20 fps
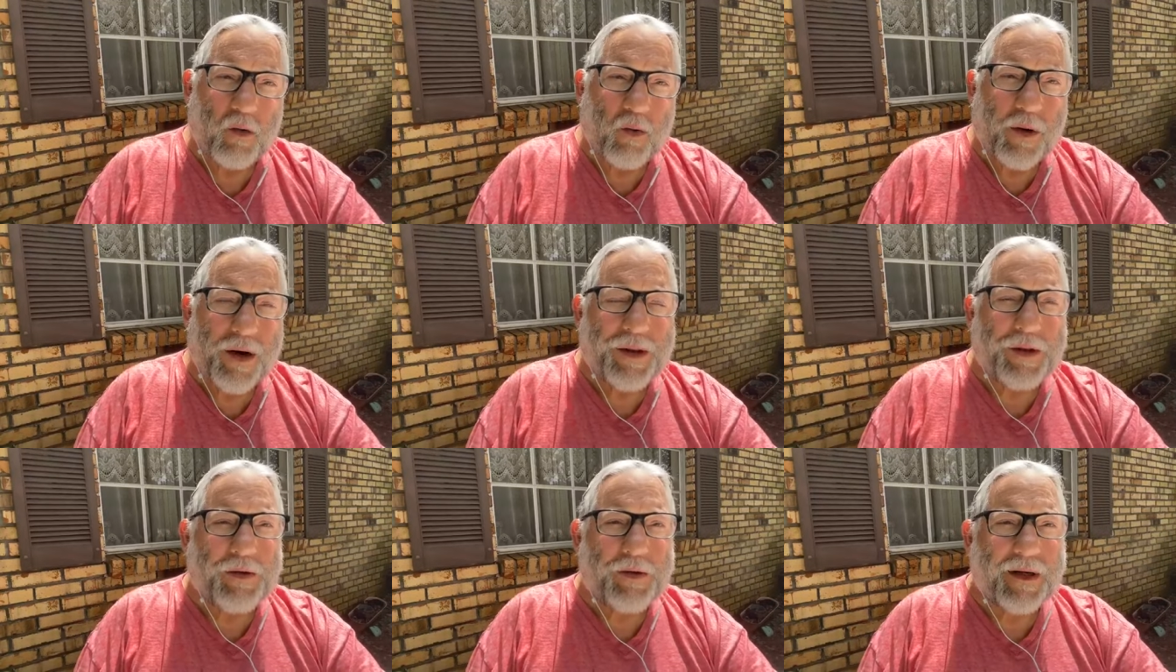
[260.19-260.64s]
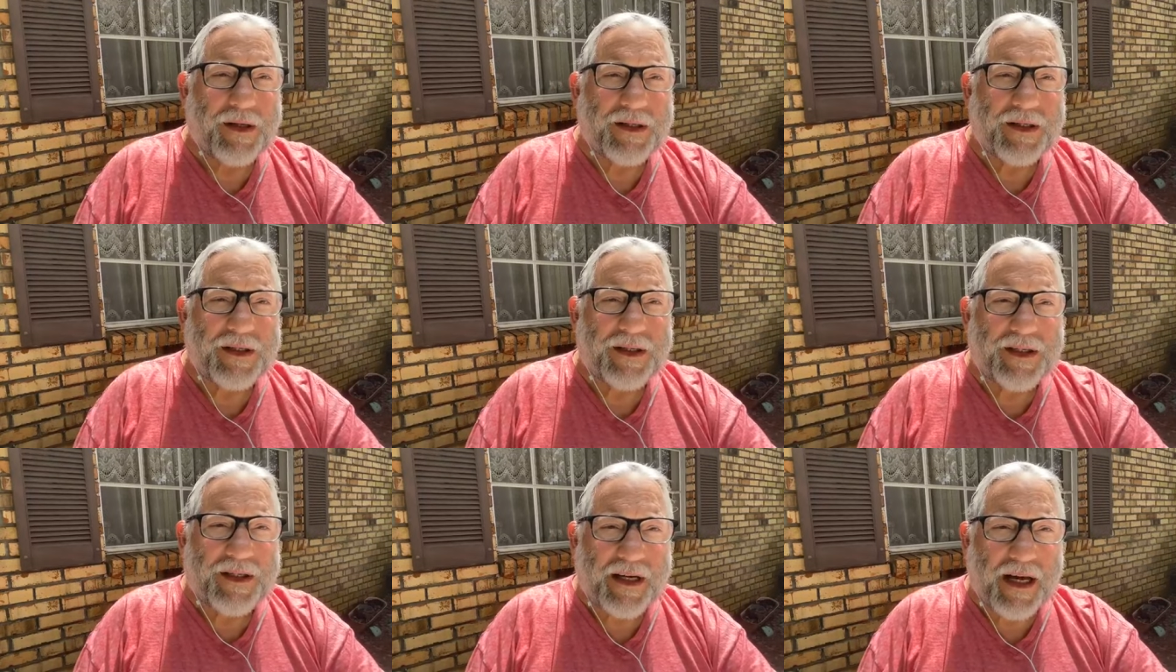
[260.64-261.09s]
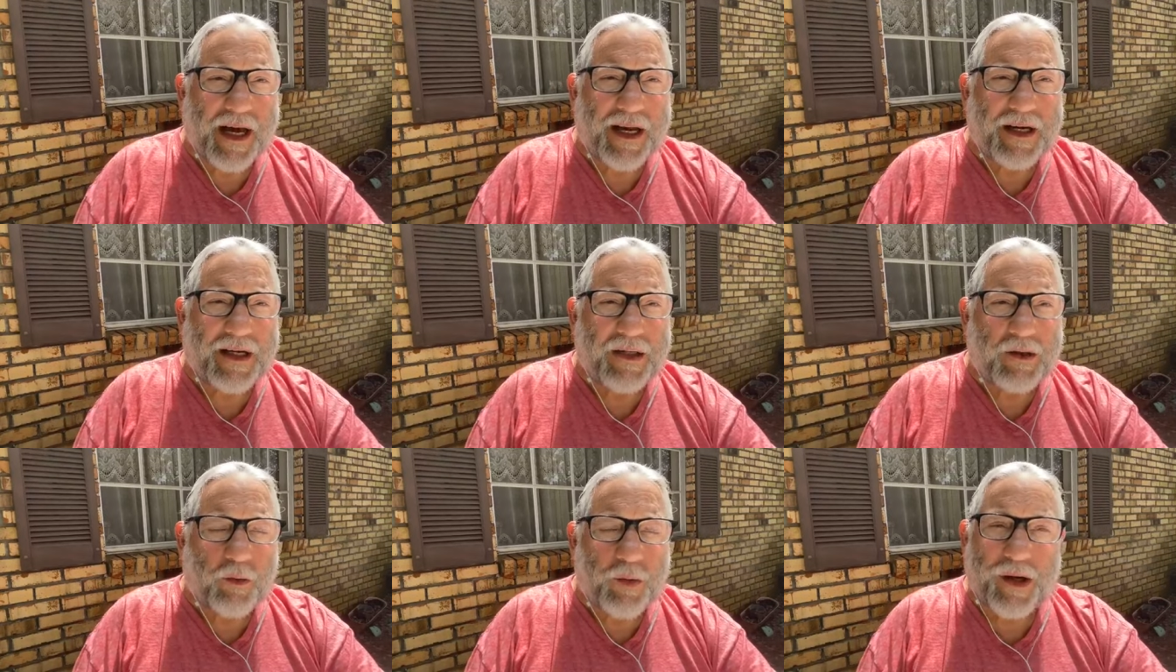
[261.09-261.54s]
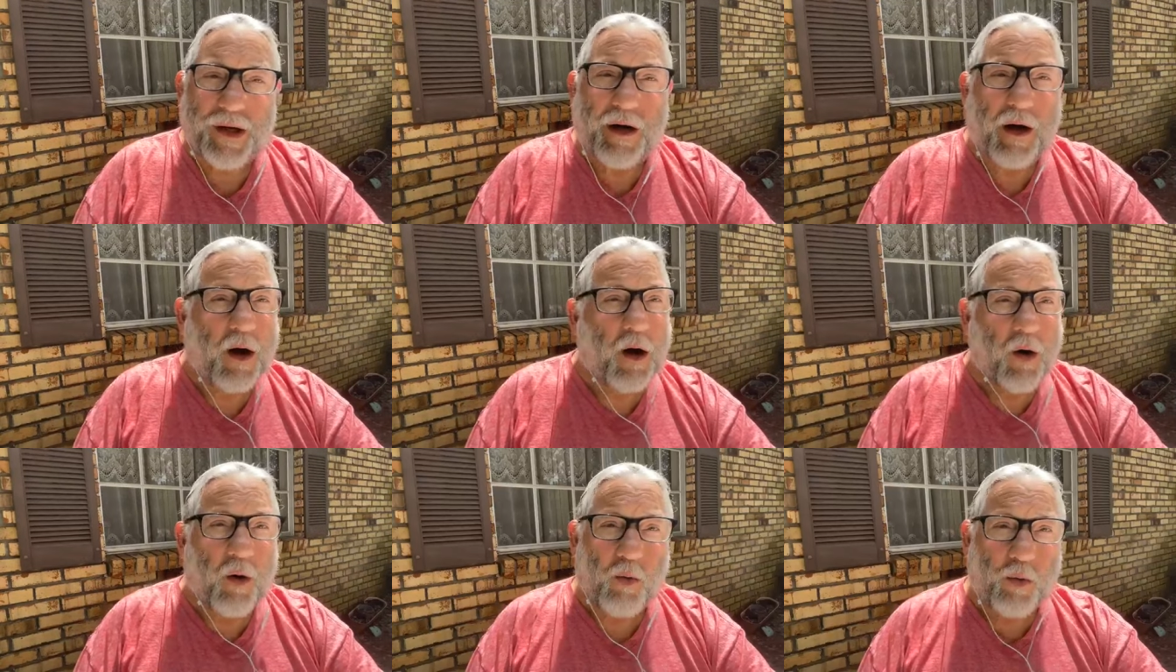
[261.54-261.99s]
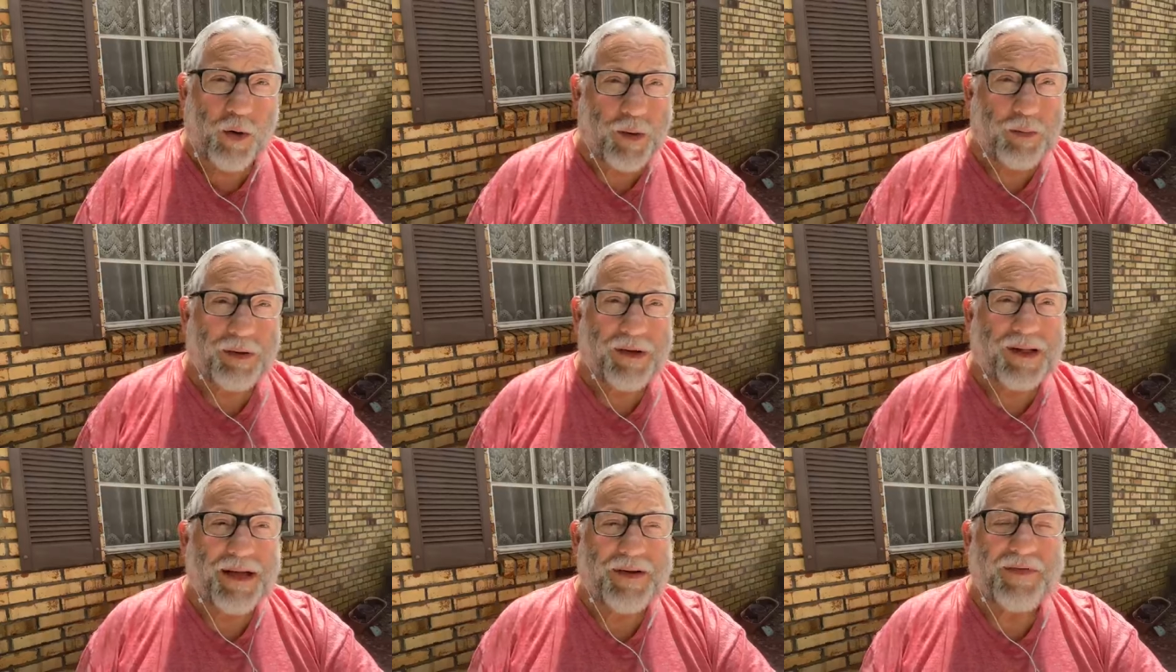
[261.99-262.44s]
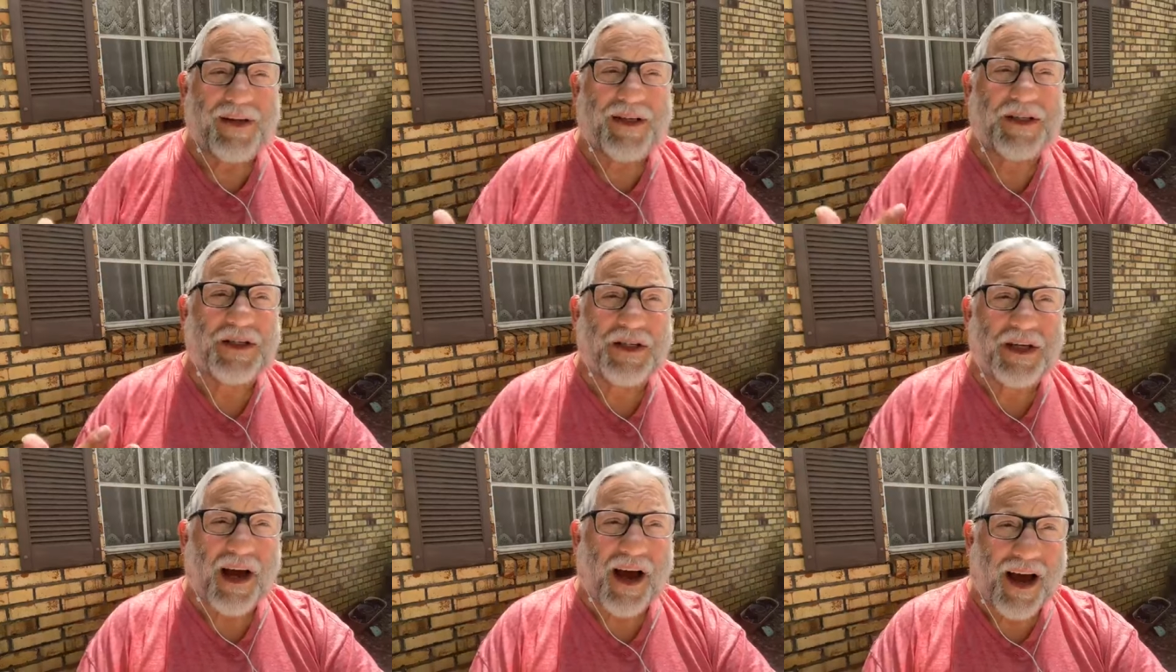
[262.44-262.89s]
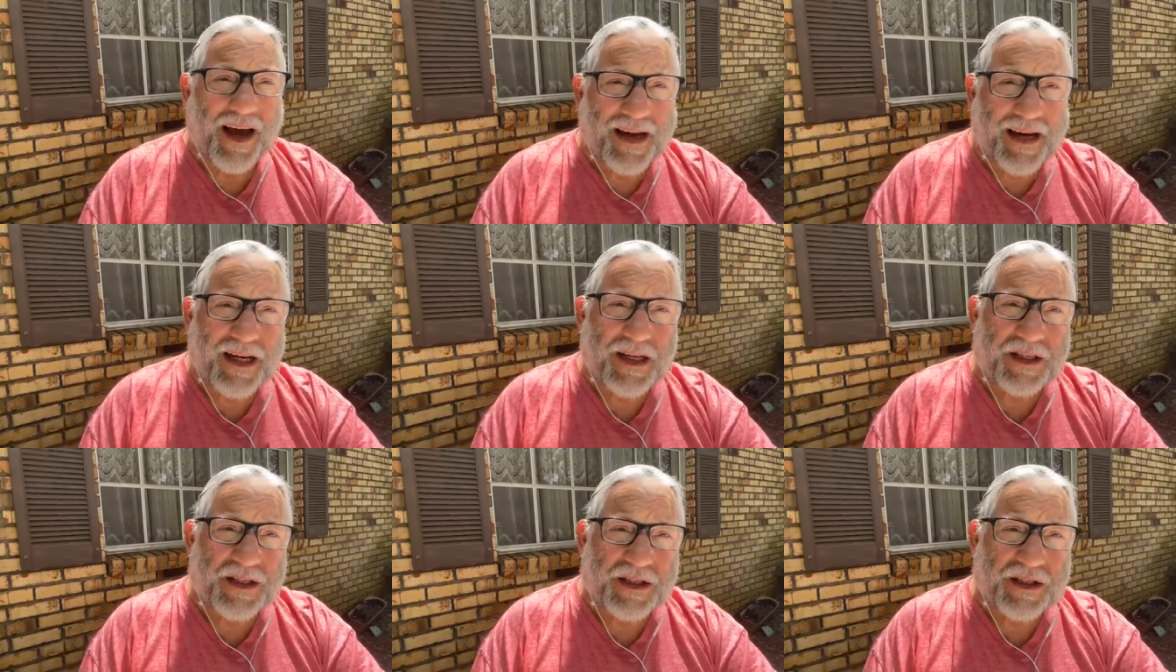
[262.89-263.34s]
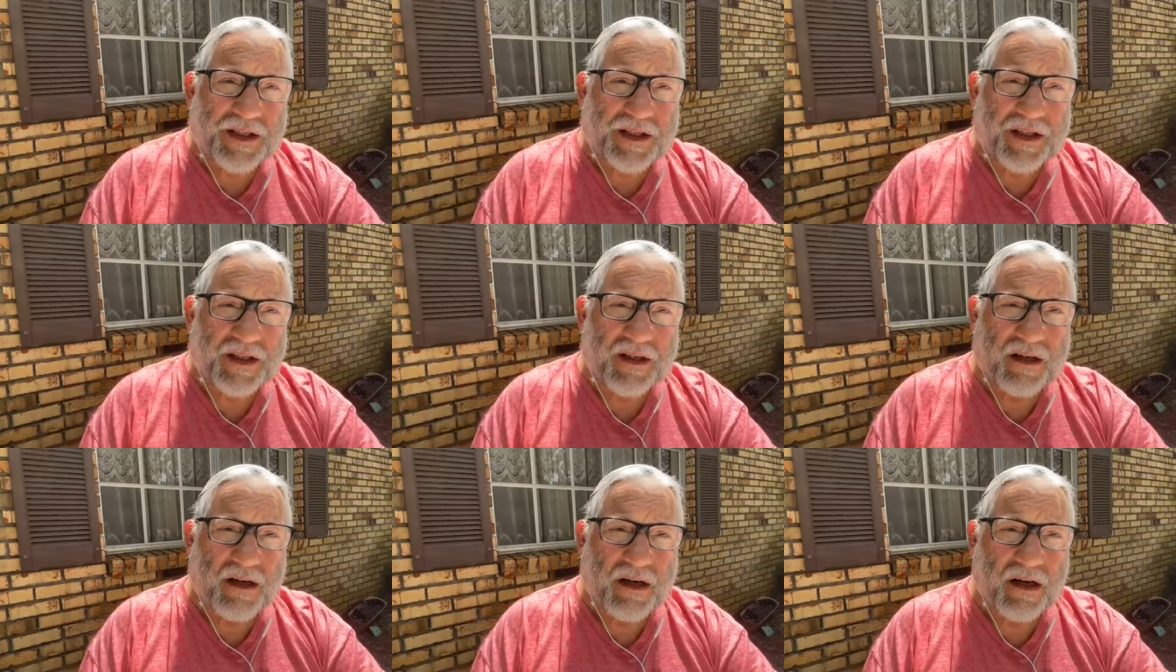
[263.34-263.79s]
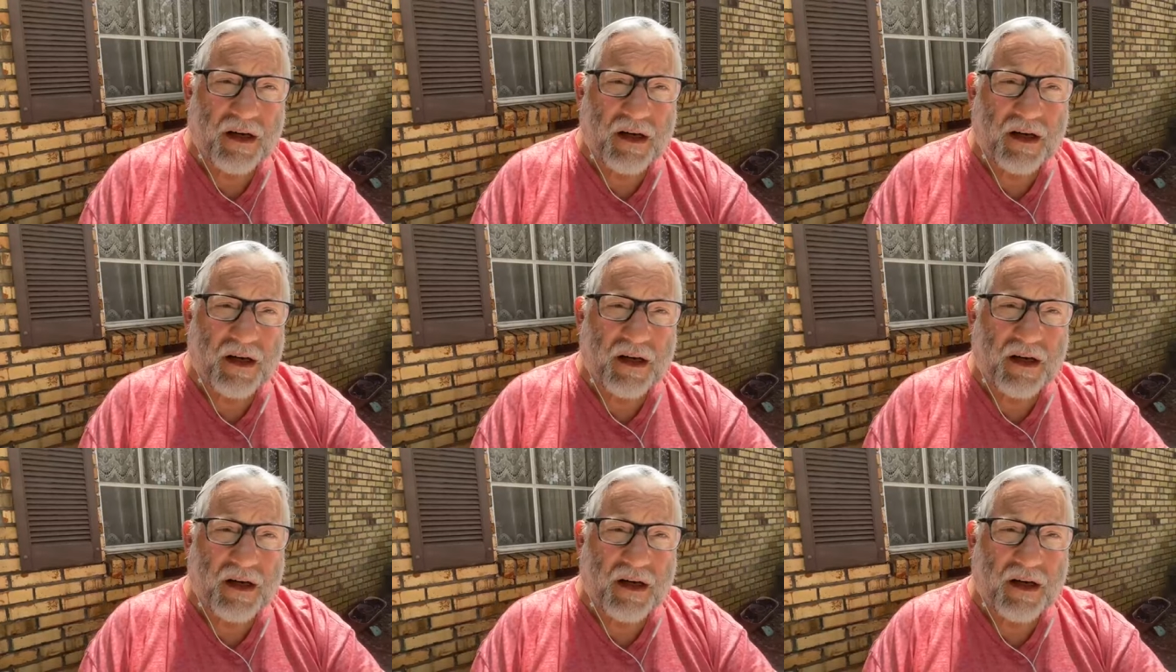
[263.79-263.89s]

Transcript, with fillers: Weather is a set in, we know, we believe in science